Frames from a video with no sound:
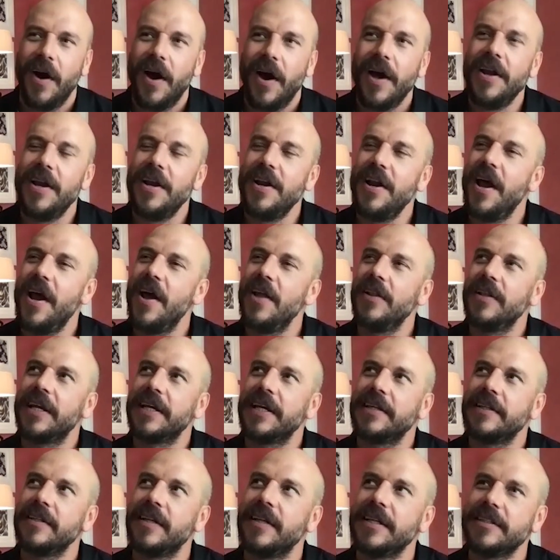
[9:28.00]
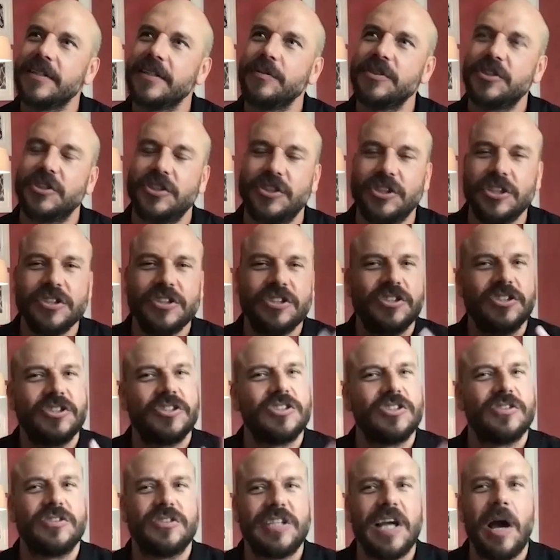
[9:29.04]
I don't know, like there was just,
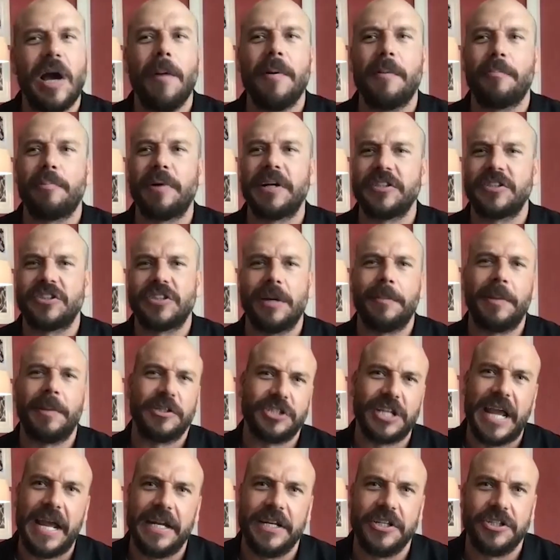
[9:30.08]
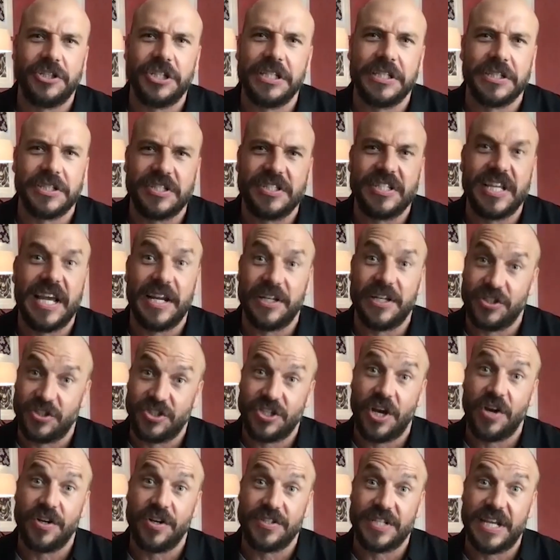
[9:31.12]
Salma brings so much energy to set, and
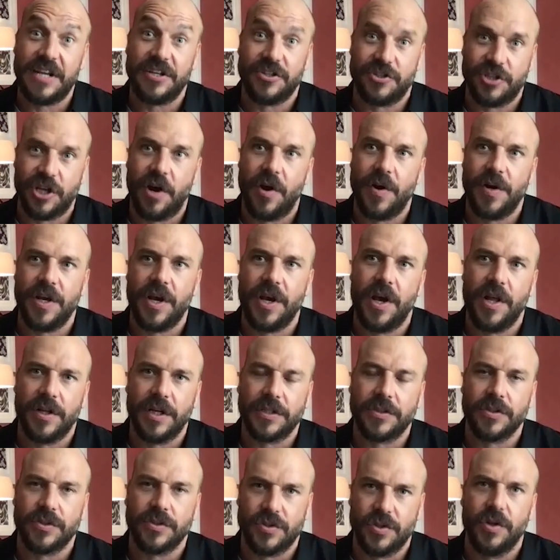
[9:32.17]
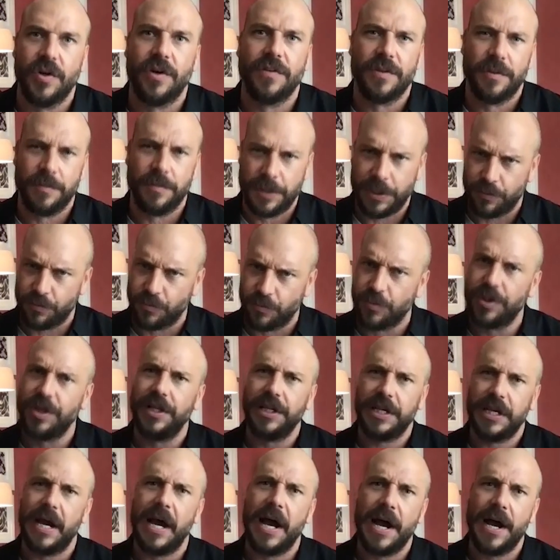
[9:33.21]
so does Antonio. Like, the two of them, they
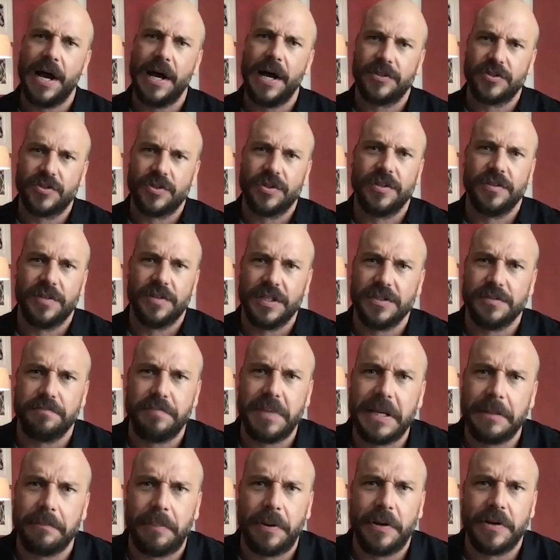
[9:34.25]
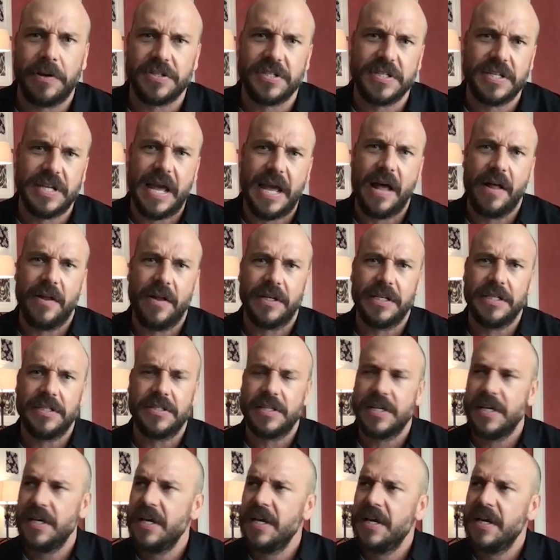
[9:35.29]
really are sort of these big personalities.
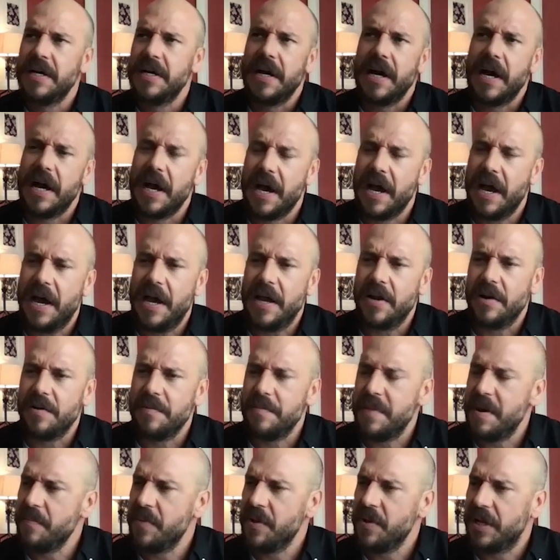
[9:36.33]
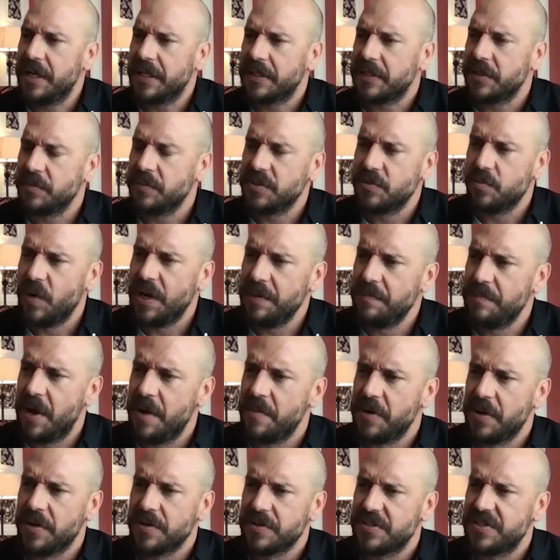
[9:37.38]
And I remember, like, there was one
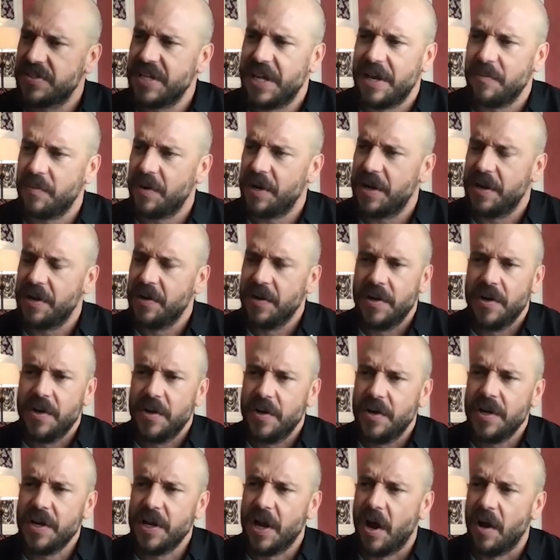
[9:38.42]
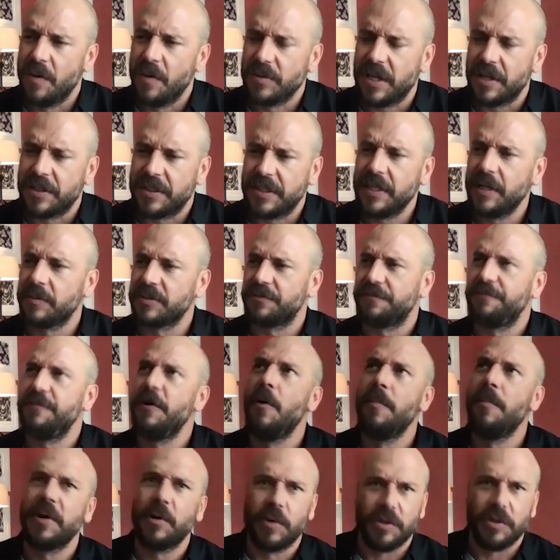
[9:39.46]
moment on set where, you know, I think I was
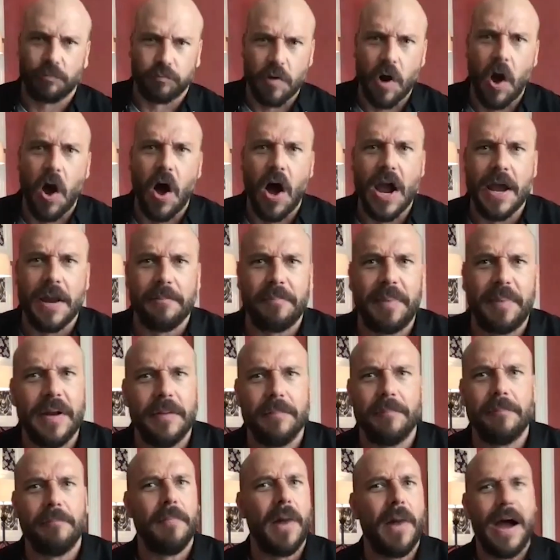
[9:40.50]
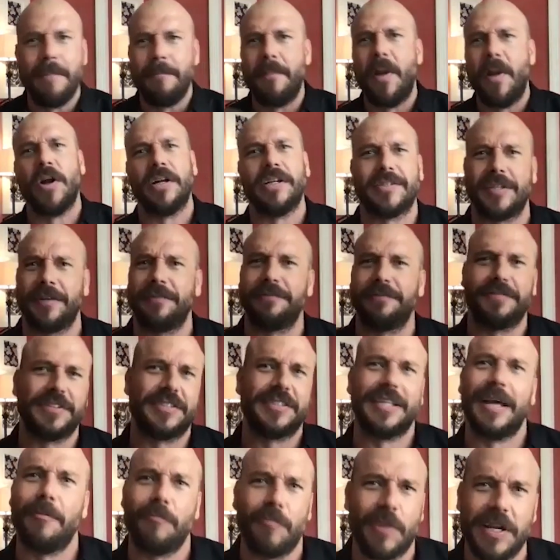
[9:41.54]
filming with Ryan, but my monitor for
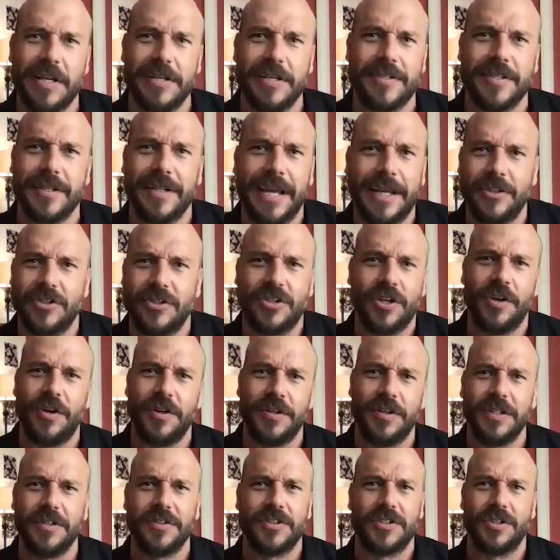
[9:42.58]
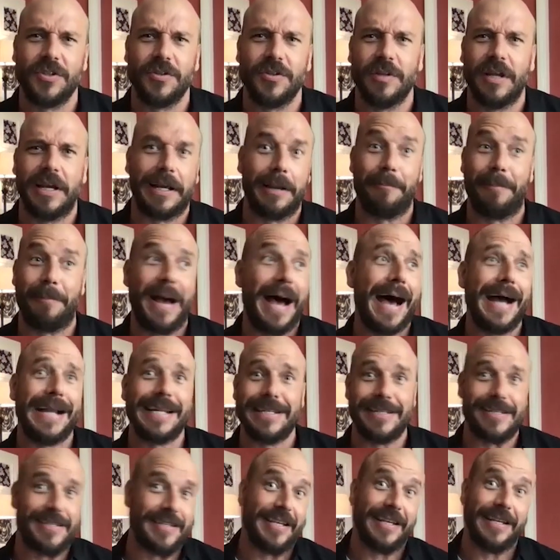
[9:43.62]
some reason had turned into like a party
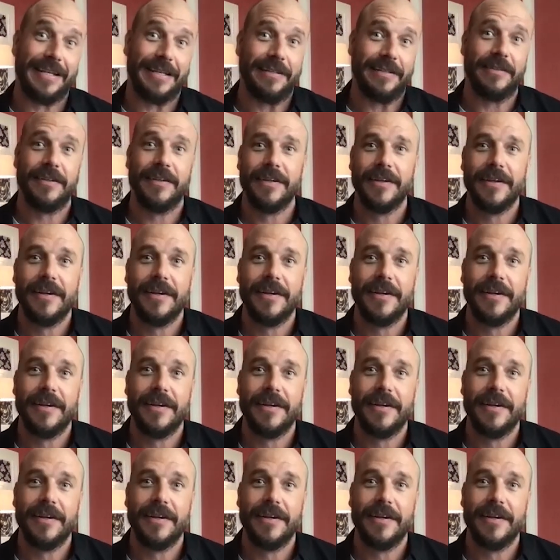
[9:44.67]
scene.